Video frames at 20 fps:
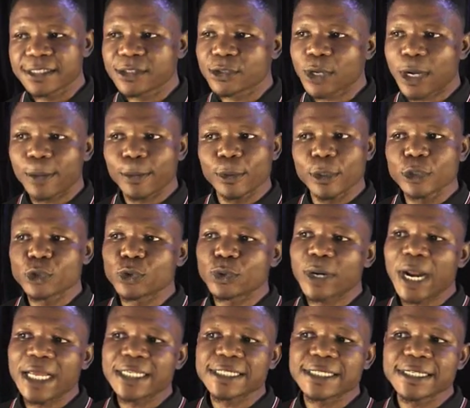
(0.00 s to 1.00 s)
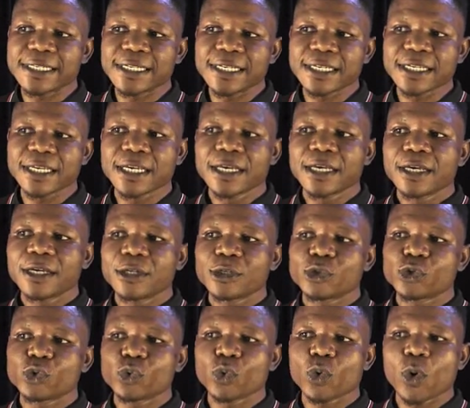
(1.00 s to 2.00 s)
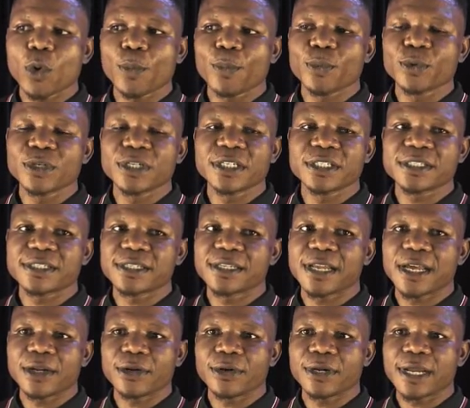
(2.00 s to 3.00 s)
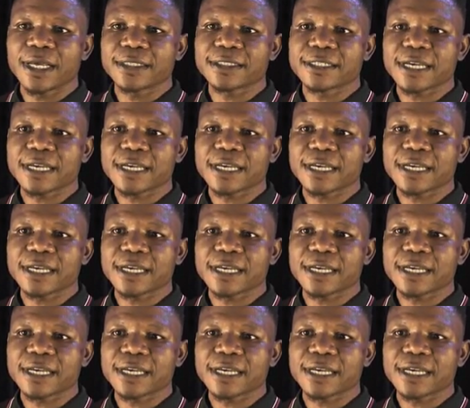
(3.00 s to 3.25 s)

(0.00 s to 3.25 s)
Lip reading: So I'm going to right click to open it in another